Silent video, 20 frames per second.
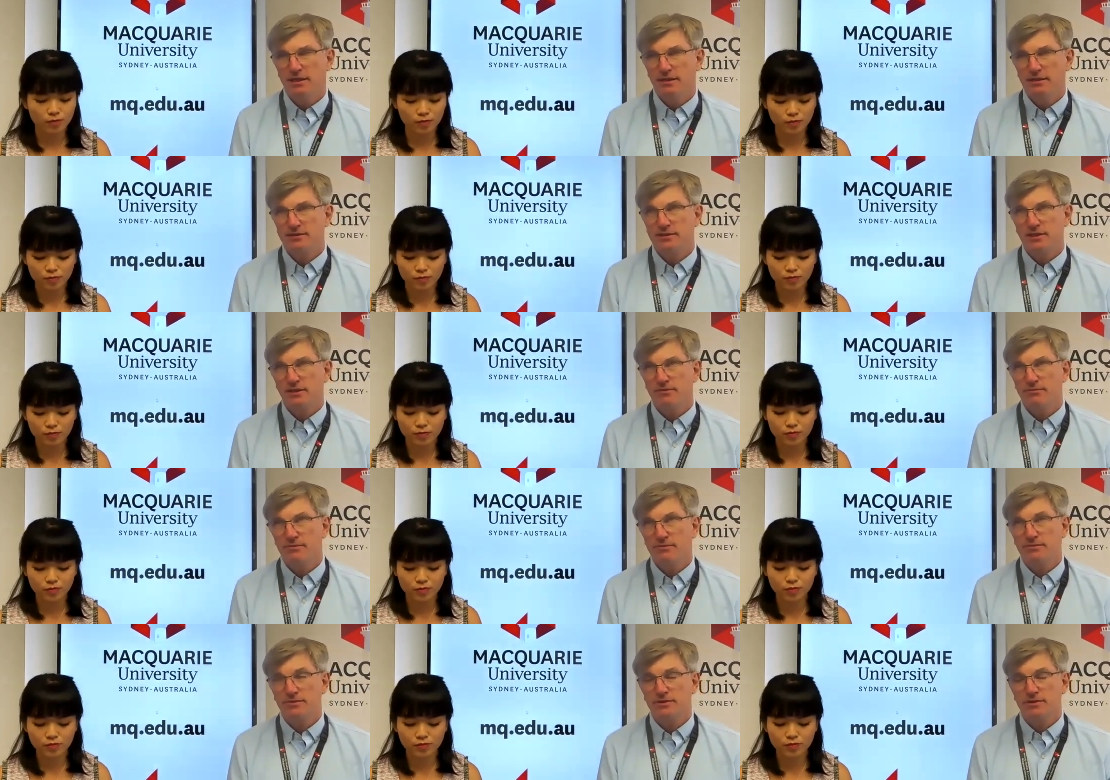
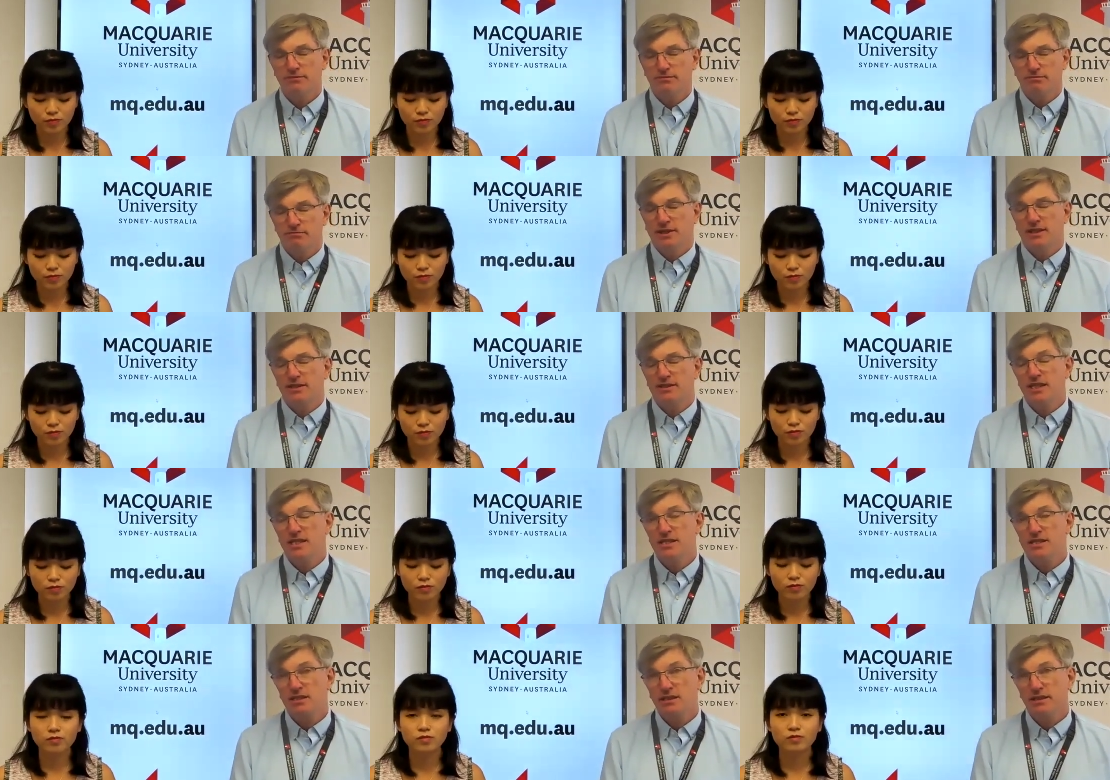Speaker 1: some
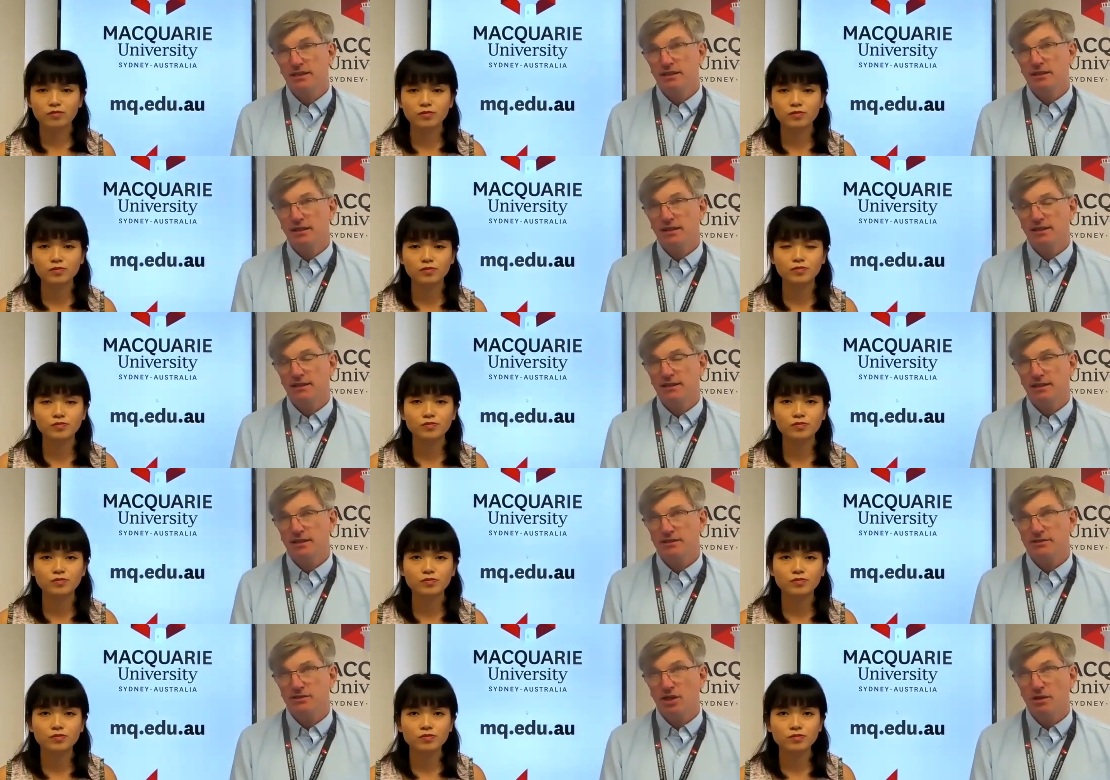essentially
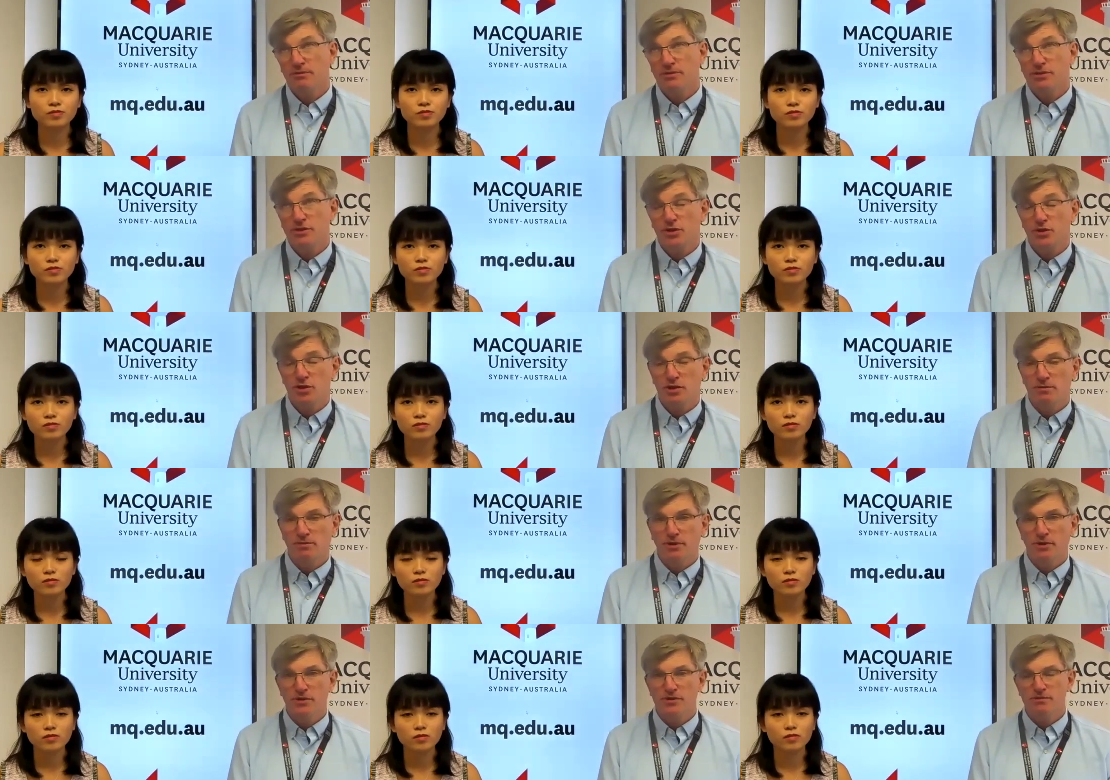a
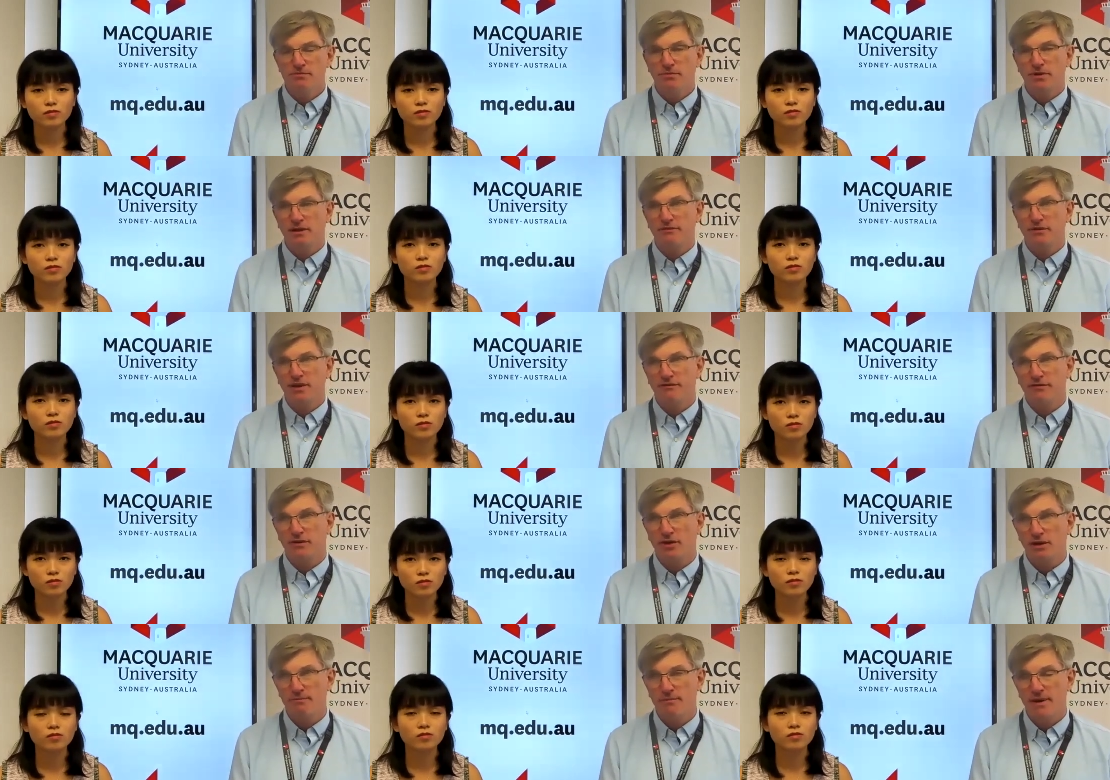cybersecurity person, but
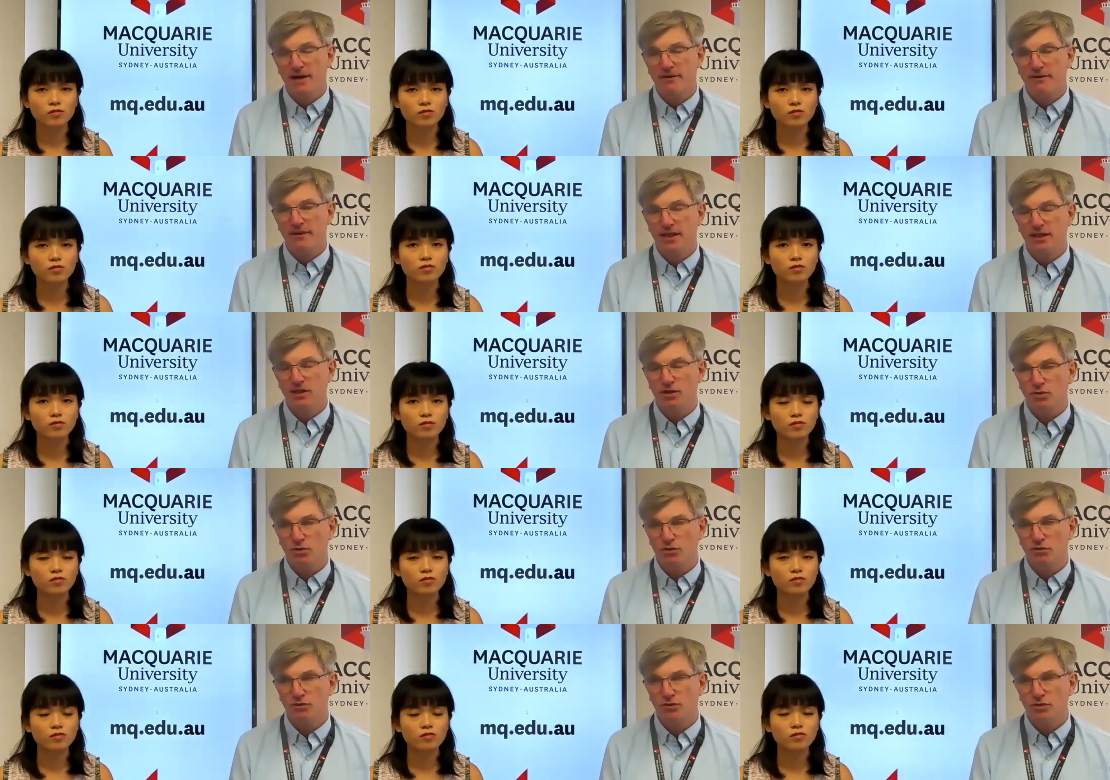I've got a background in
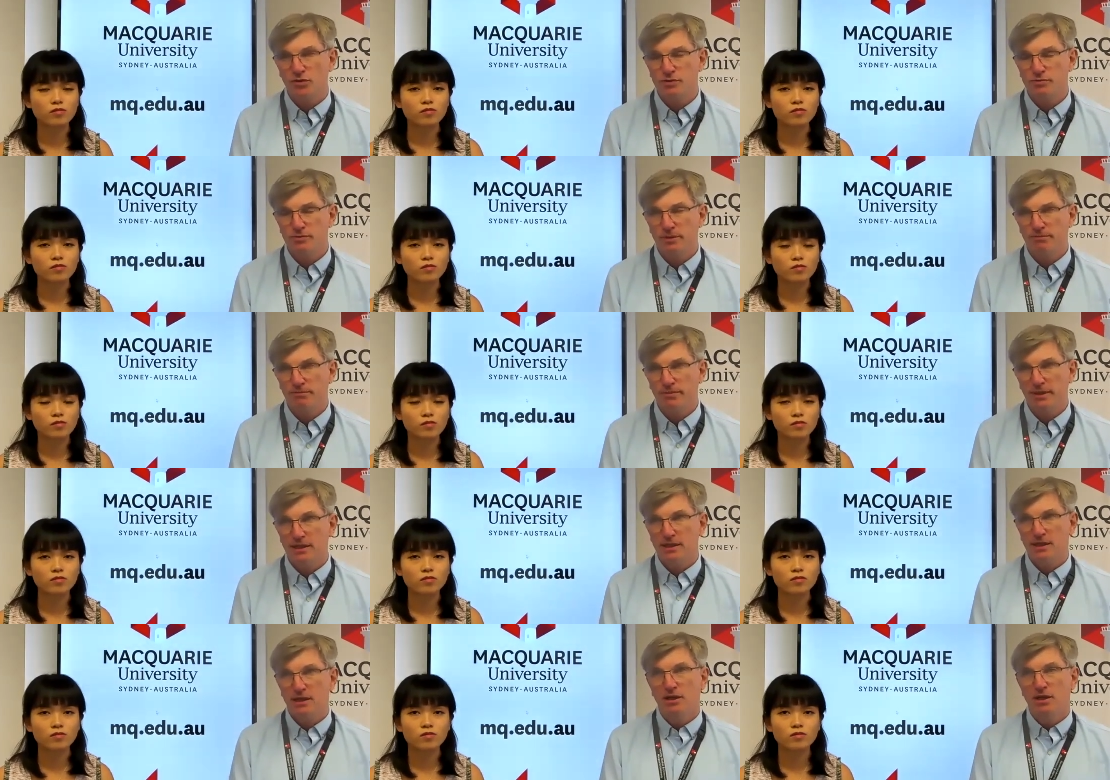law
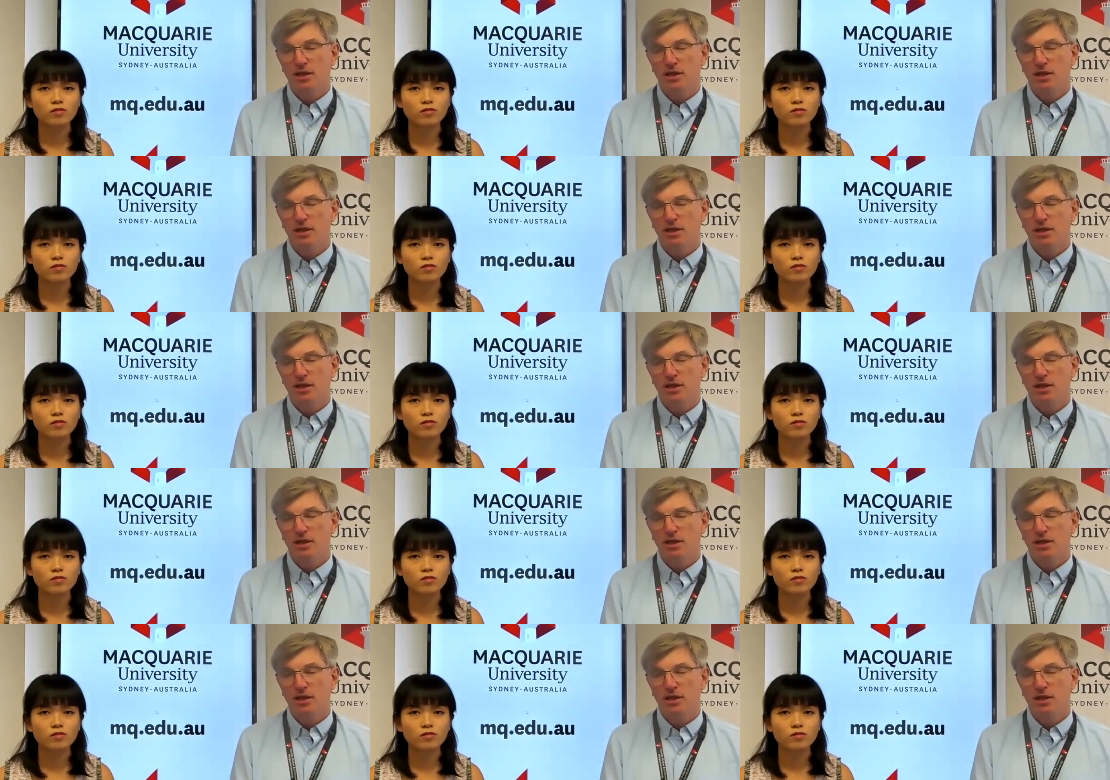enforcement, but